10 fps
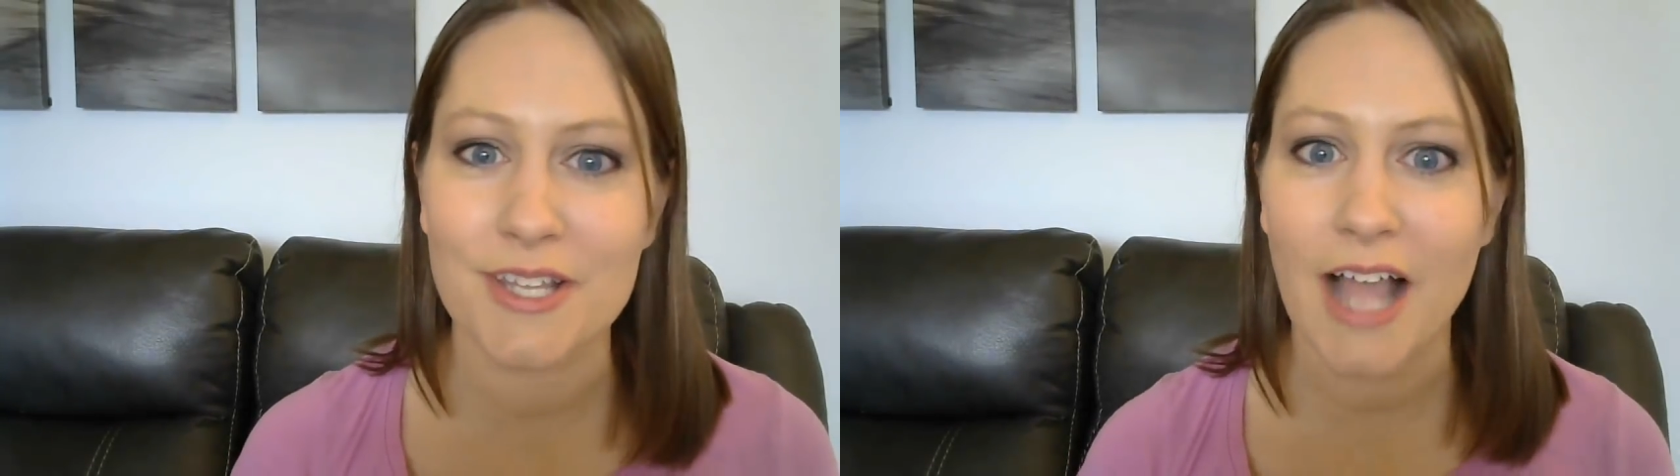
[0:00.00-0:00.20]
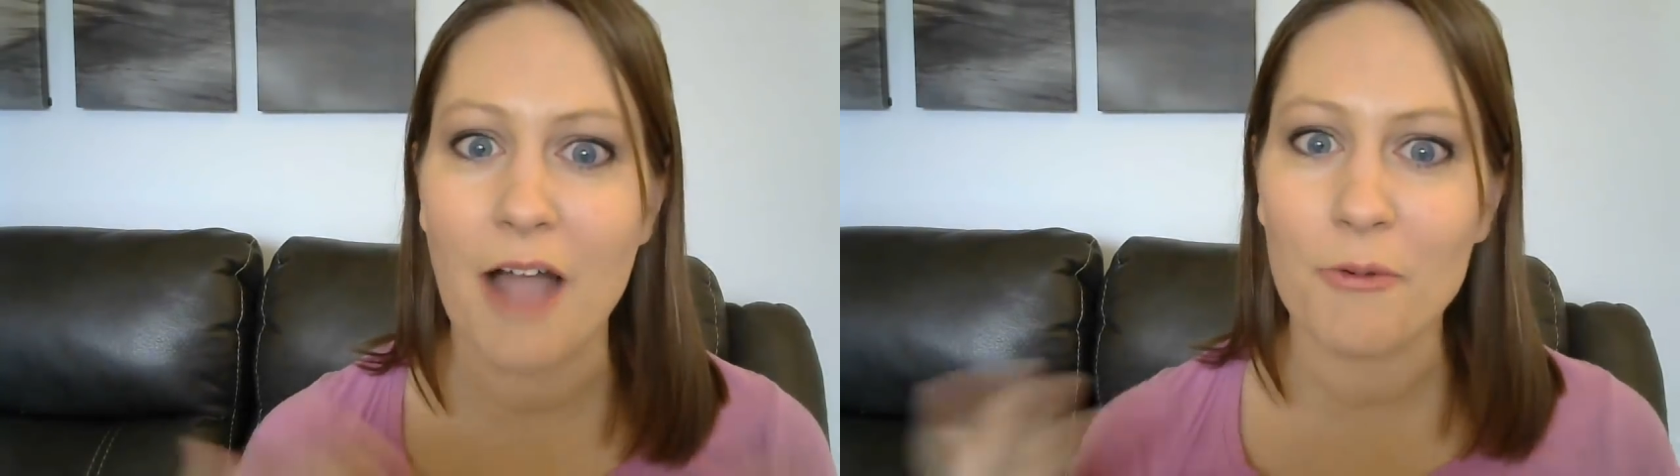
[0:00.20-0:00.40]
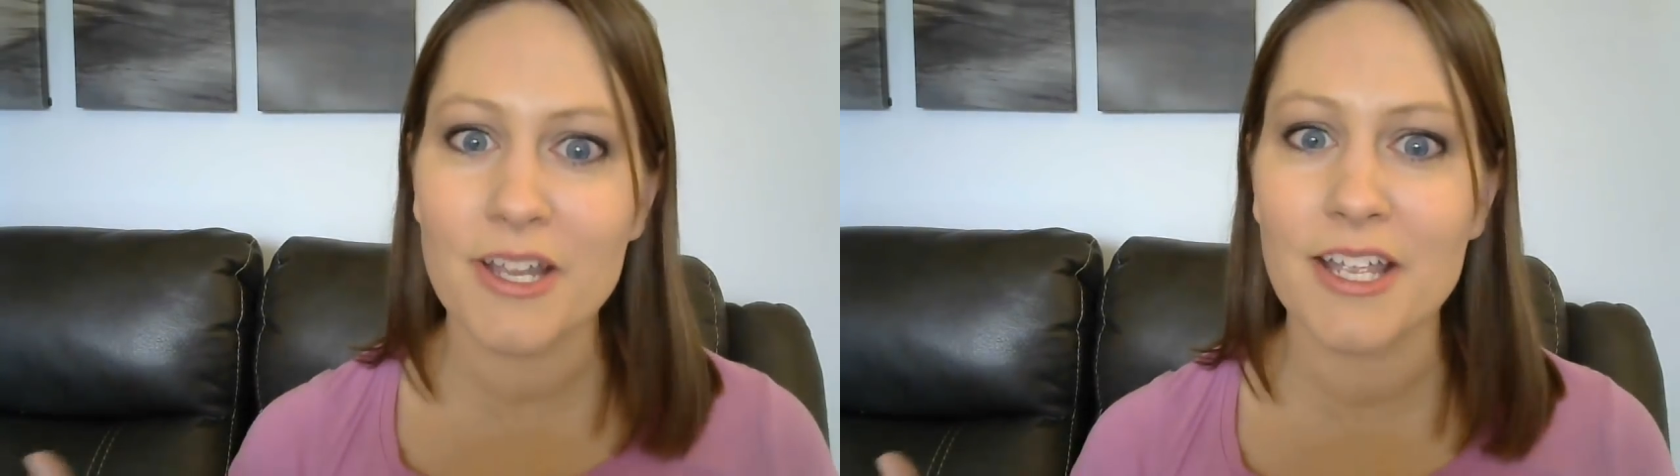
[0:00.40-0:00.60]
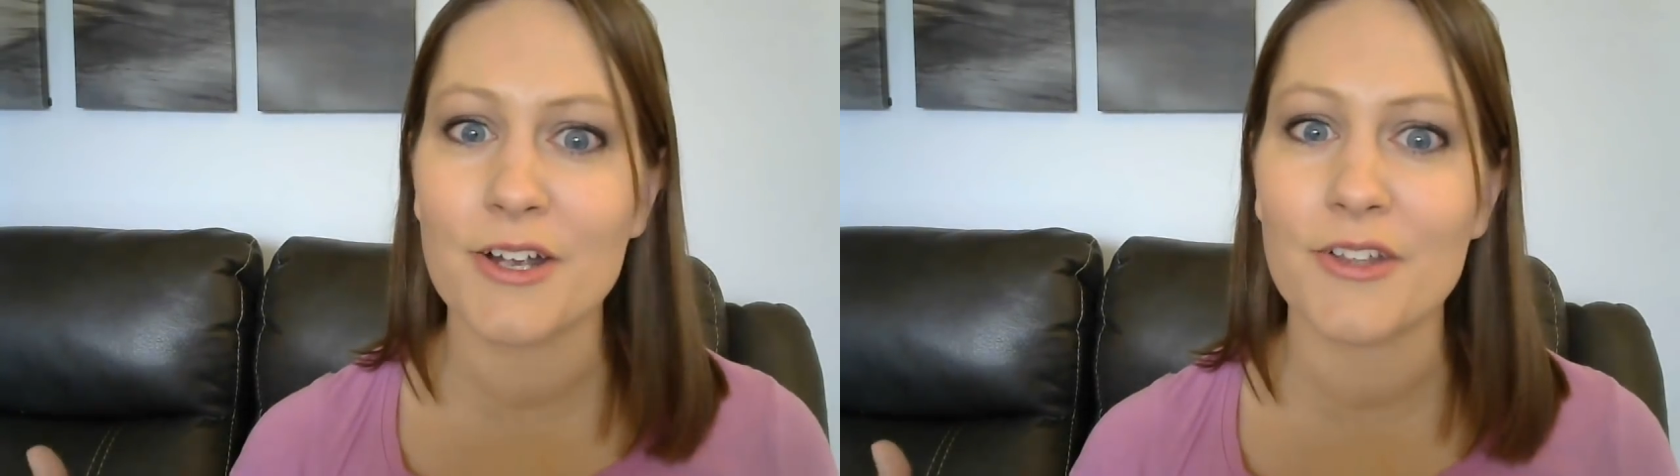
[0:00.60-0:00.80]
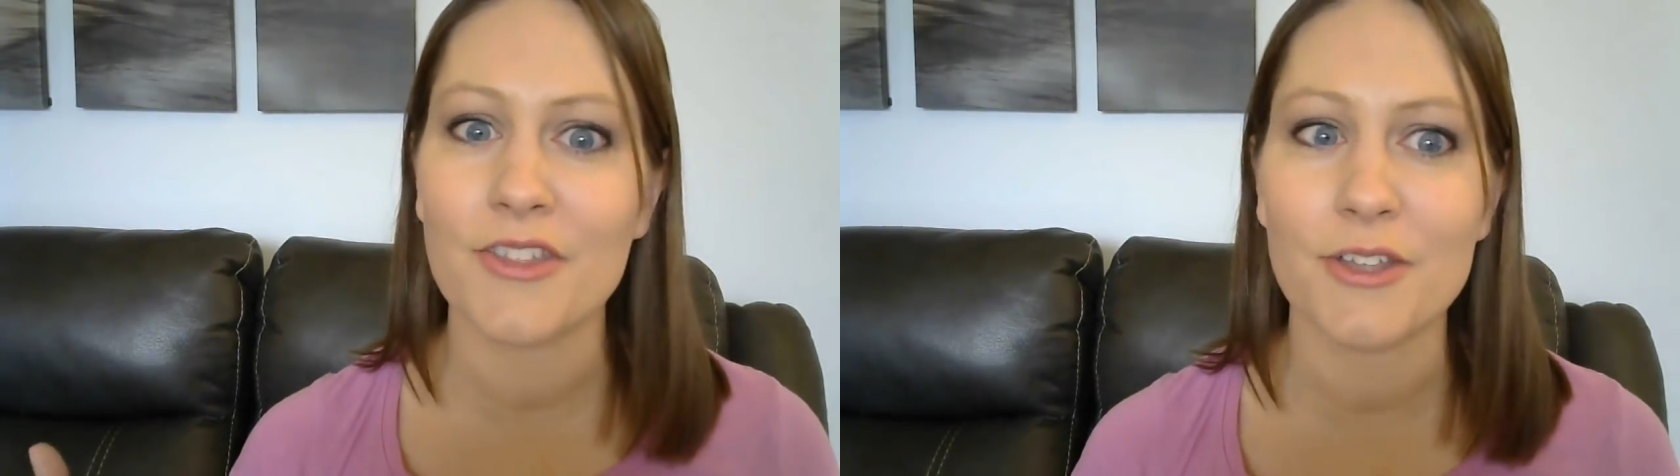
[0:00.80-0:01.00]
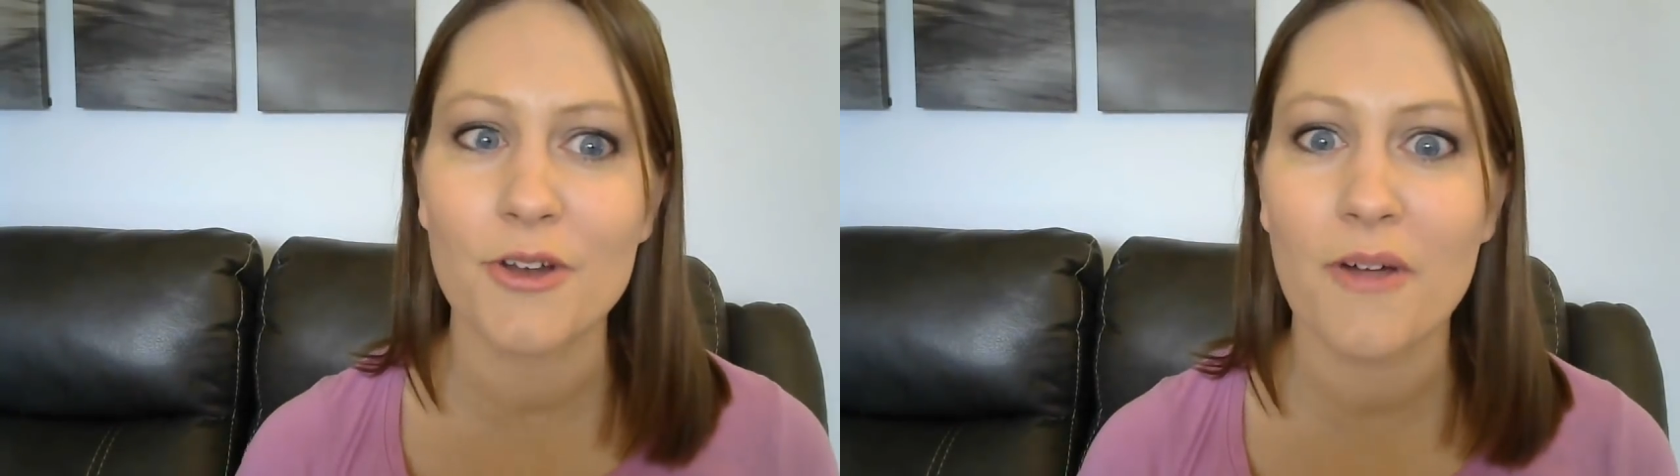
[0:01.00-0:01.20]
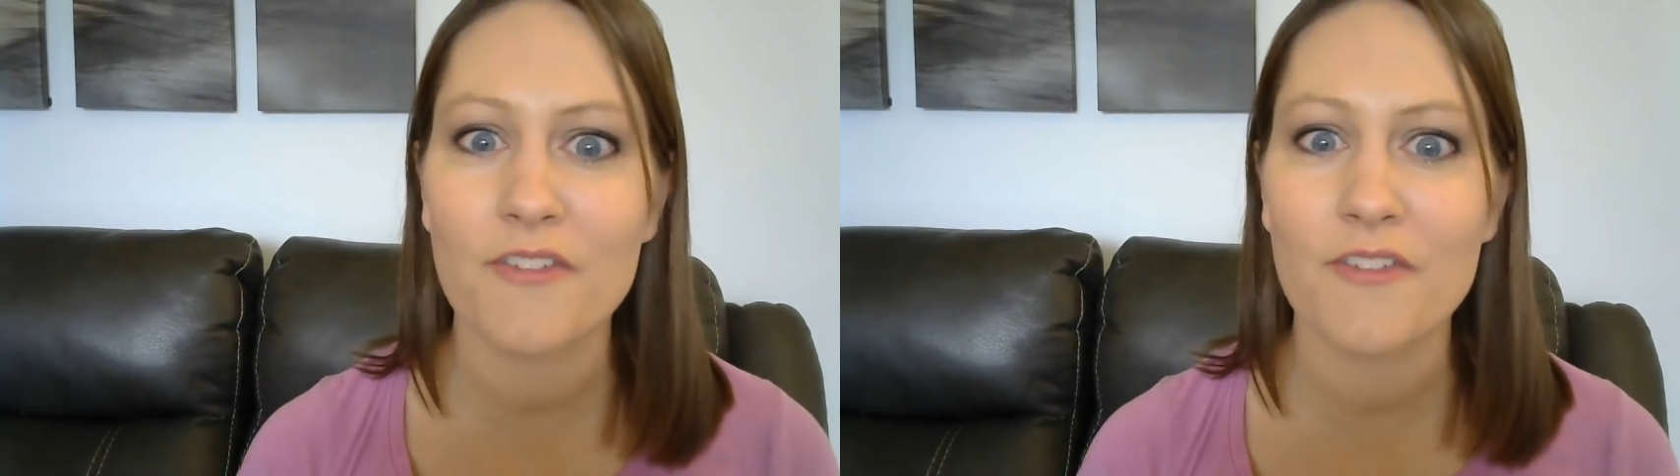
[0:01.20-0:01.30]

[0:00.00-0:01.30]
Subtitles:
Like, I want to hear that, you know,